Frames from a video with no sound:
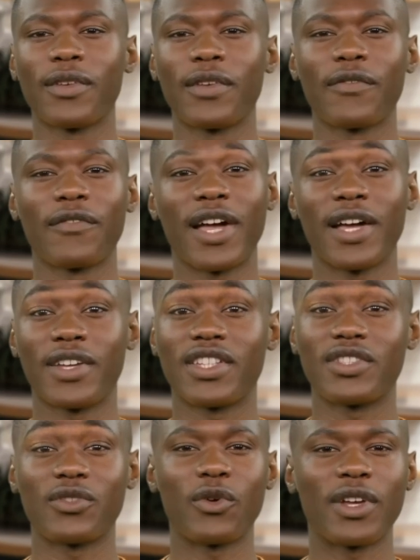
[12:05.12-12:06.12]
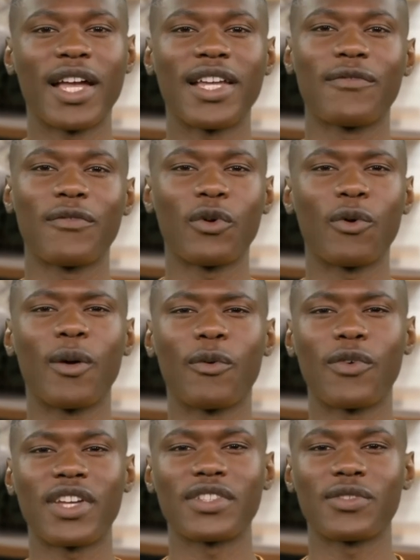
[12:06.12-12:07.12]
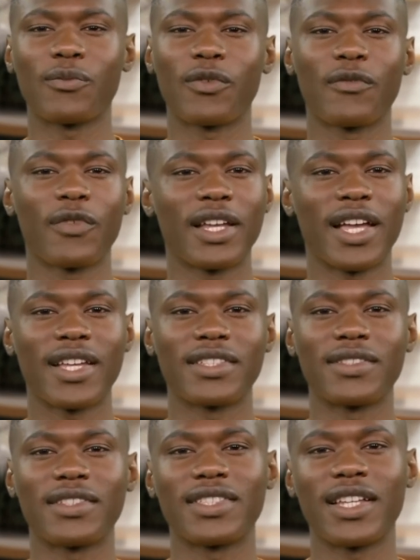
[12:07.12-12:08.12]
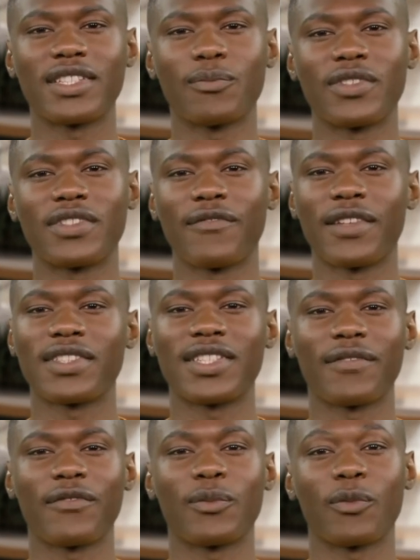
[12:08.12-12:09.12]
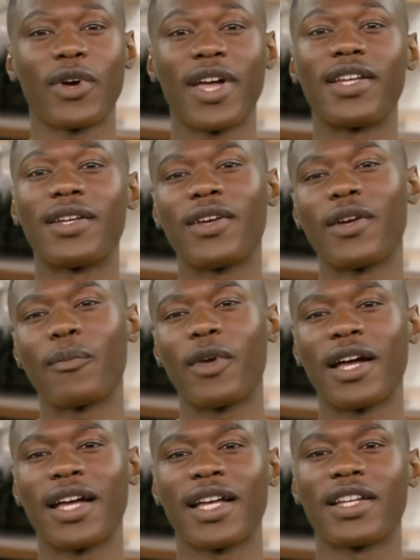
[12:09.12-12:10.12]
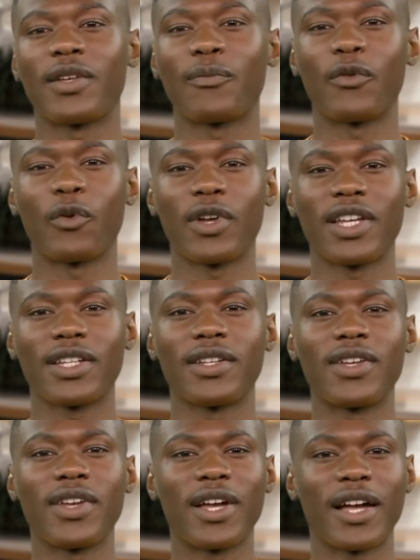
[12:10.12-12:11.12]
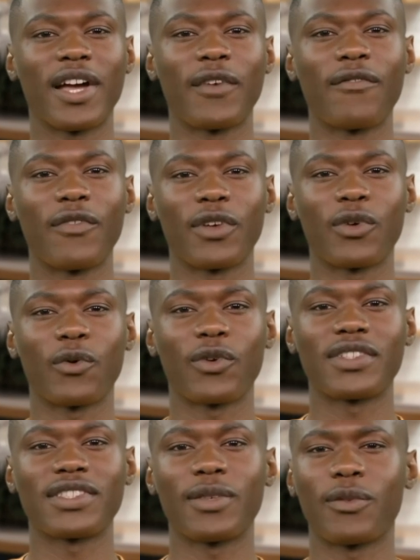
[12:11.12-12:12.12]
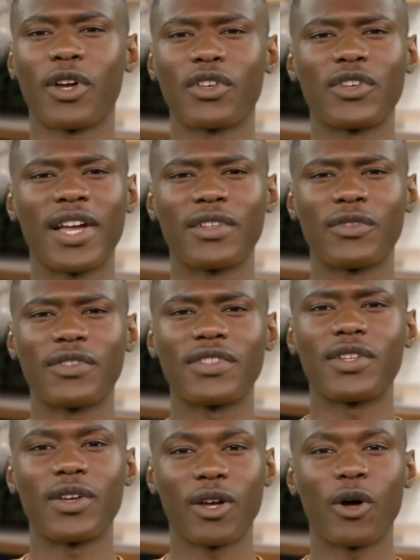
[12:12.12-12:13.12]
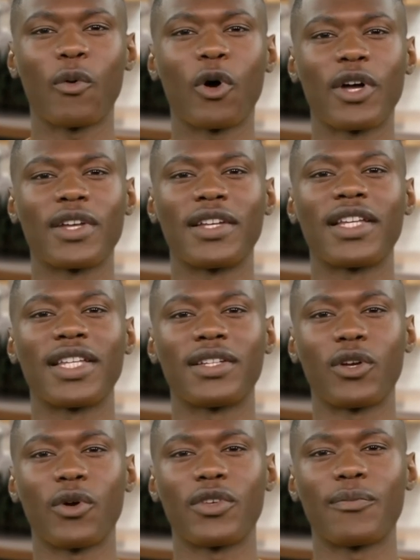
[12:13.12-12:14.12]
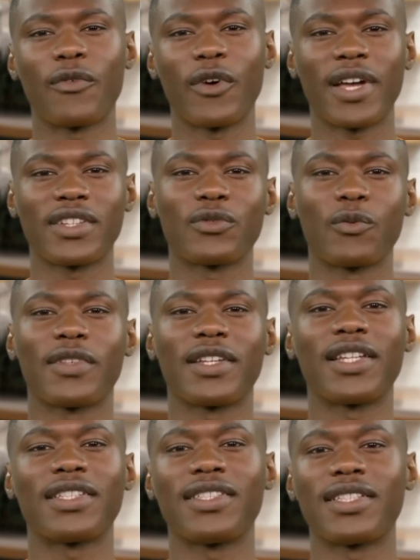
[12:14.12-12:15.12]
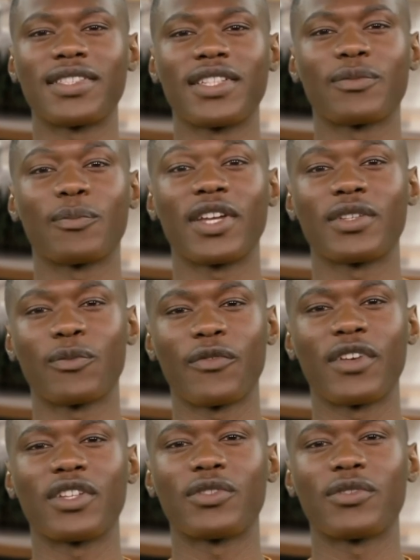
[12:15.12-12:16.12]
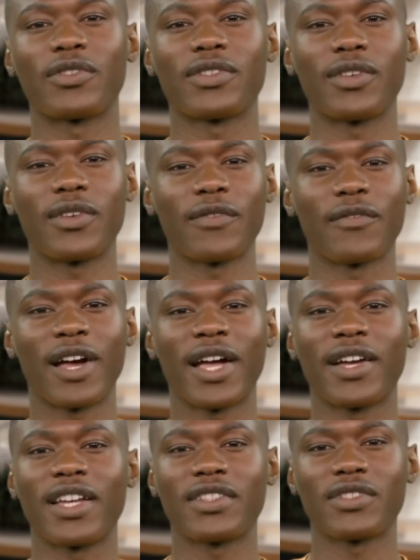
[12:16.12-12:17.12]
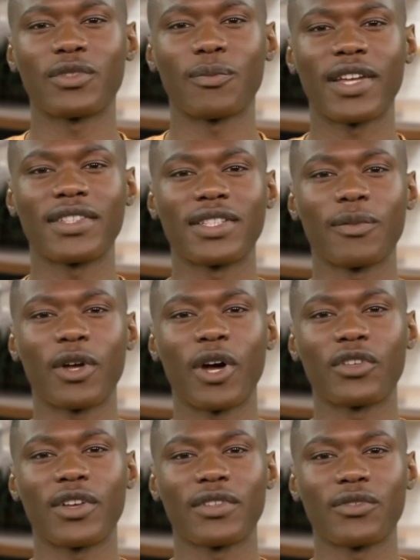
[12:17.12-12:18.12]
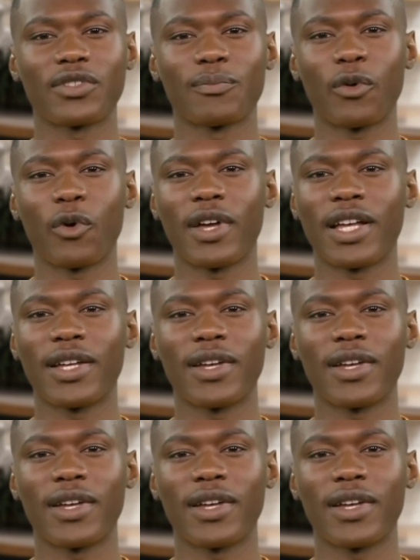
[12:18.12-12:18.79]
Violation or lack of cooperation with regard to the site-specific safety plan by any employee, Elford, or subcontractors will indicate non-compliance with the SSSP's provisions. Violations by a subcontractor's employee